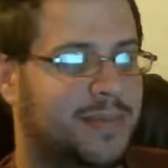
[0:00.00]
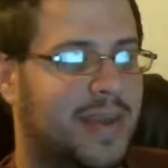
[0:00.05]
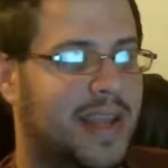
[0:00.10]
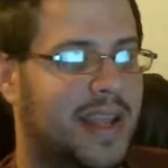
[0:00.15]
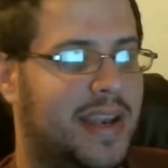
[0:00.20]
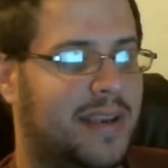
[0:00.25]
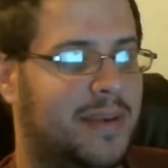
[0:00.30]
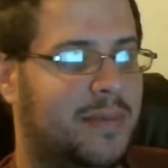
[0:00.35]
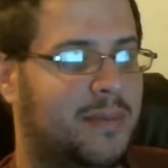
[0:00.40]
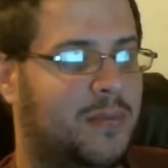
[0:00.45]

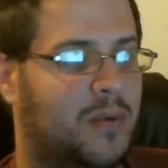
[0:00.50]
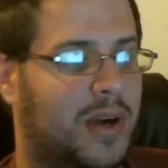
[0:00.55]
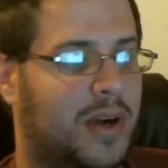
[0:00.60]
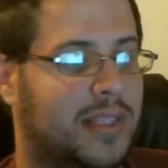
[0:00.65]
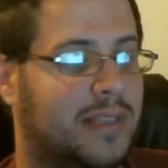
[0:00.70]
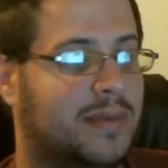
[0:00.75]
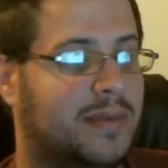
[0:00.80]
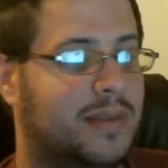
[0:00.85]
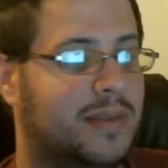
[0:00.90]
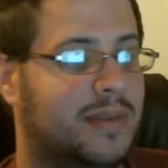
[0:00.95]
been,
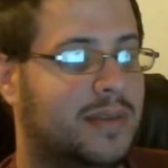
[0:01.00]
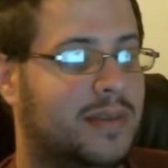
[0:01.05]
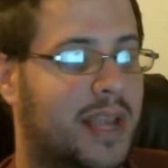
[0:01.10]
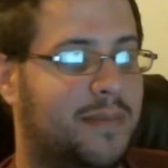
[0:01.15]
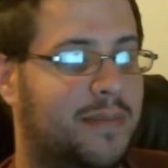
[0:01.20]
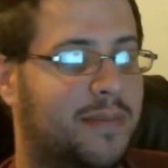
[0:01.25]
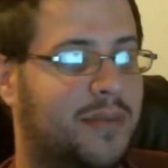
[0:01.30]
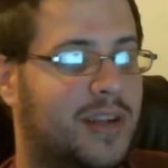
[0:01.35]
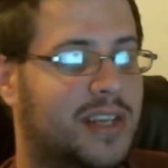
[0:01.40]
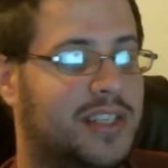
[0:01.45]
what,
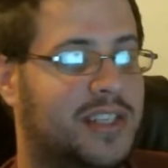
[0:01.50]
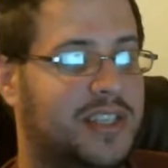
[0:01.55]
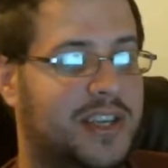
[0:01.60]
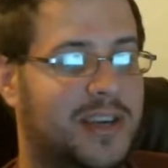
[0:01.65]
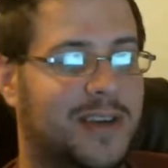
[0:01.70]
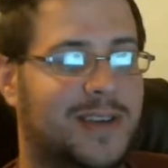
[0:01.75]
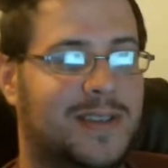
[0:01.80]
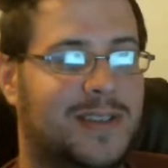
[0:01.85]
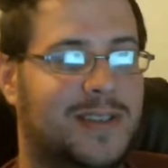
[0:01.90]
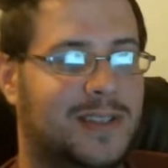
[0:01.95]
10 plus
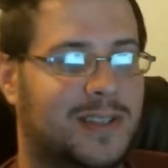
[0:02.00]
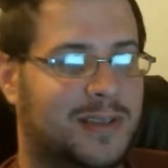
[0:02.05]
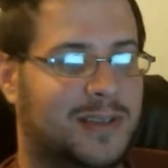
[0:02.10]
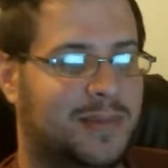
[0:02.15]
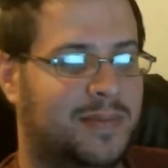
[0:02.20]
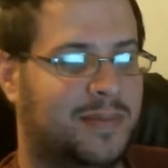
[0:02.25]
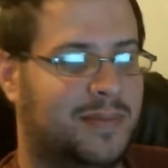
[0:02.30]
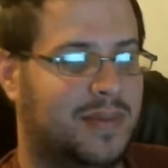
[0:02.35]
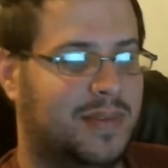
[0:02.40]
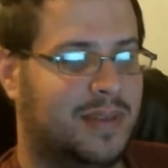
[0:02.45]
years?
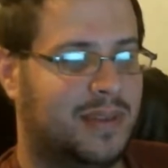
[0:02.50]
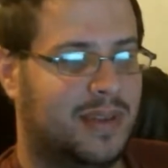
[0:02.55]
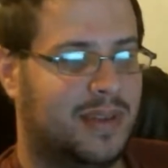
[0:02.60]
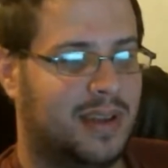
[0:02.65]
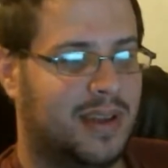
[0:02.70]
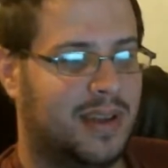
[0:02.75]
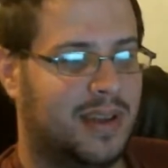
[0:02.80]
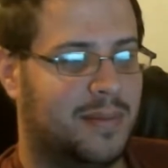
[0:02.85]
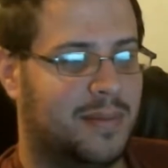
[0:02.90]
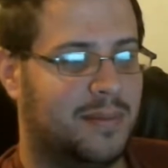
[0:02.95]

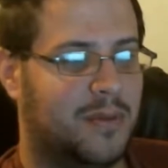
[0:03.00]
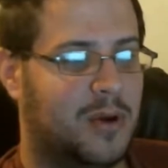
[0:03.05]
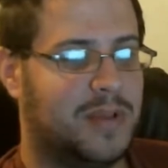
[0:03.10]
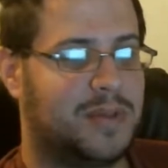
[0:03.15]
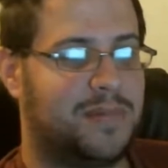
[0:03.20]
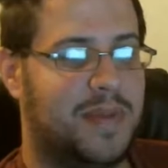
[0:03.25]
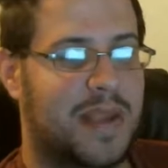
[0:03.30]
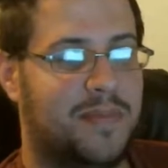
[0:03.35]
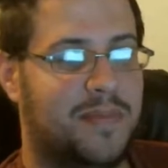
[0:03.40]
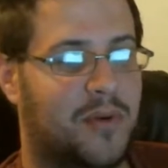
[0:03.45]

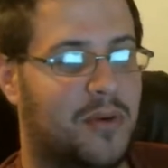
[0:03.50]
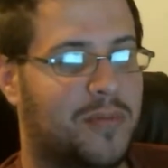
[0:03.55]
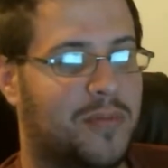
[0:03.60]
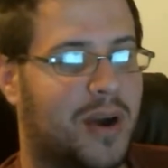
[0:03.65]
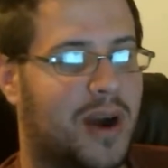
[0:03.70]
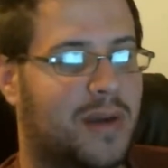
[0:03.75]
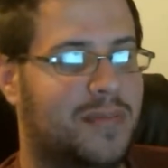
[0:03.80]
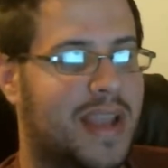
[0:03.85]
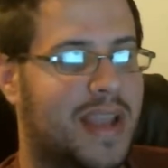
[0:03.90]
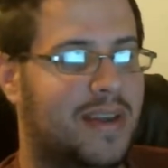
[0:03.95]
Most people
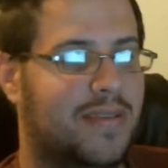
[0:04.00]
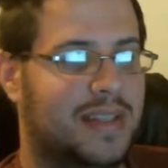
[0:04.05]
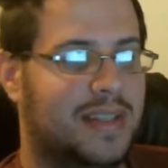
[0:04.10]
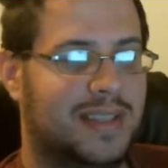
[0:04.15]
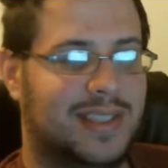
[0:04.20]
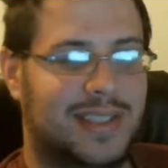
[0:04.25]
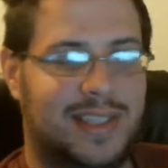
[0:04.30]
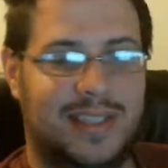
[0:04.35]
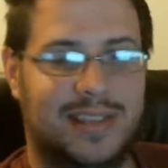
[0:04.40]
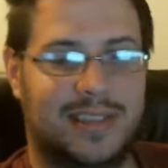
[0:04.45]
probably haven't
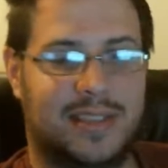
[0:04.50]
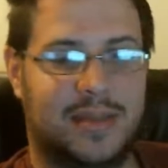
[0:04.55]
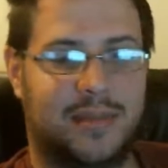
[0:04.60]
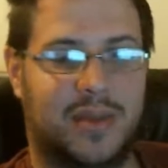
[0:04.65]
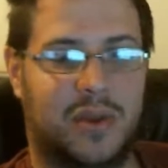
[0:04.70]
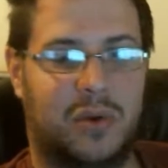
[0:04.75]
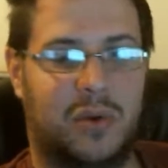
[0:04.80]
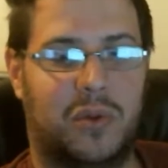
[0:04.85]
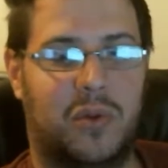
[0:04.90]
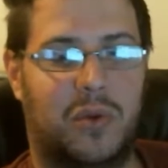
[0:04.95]
seen some of
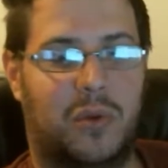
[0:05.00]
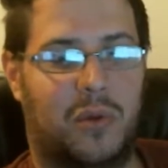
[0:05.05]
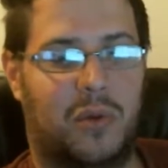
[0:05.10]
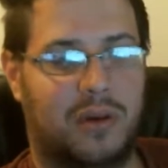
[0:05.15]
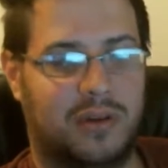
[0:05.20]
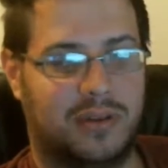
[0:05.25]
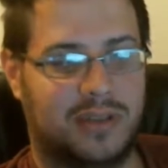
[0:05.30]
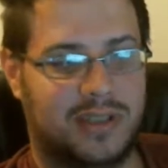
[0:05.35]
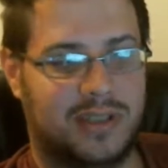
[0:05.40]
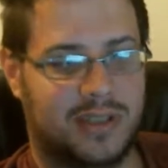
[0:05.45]
the older
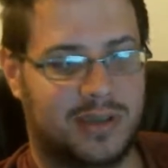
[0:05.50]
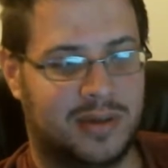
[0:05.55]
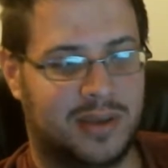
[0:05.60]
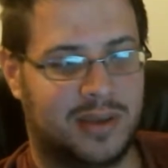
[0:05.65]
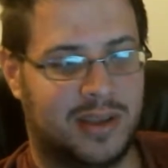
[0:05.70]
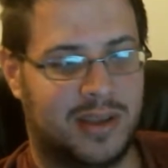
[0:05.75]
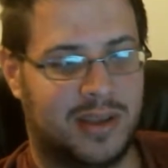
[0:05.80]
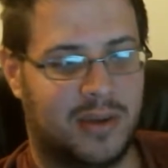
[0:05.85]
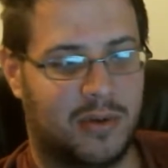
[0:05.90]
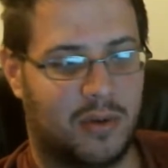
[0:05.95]
ones
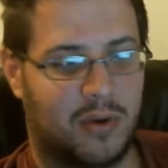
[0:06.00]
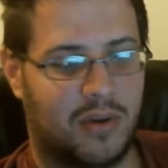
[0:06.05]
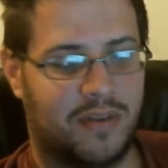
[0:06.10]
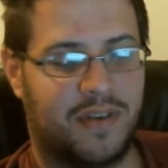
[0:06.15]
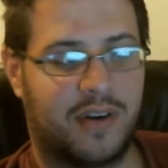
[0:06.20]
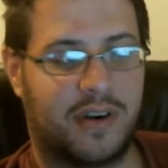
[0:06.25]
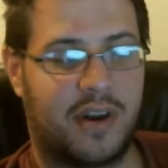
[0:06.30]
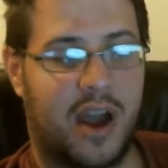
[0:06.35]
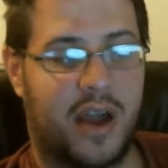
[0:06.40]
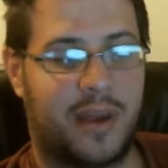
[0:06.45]
or
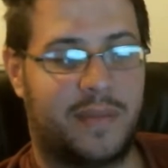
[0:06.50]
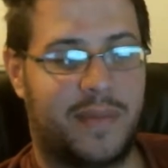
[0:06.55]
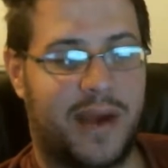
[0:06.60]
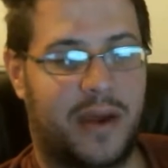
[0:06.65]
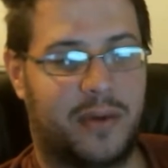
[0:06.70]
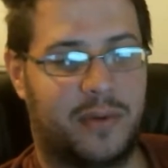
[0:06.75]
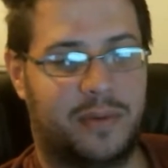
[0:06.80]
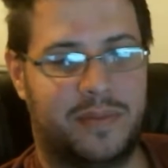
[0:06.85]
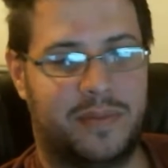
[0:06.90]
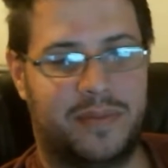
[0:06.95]
forgot
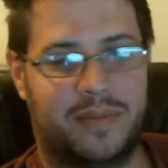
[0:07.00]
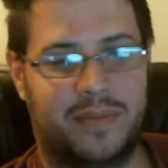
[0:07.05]
about them.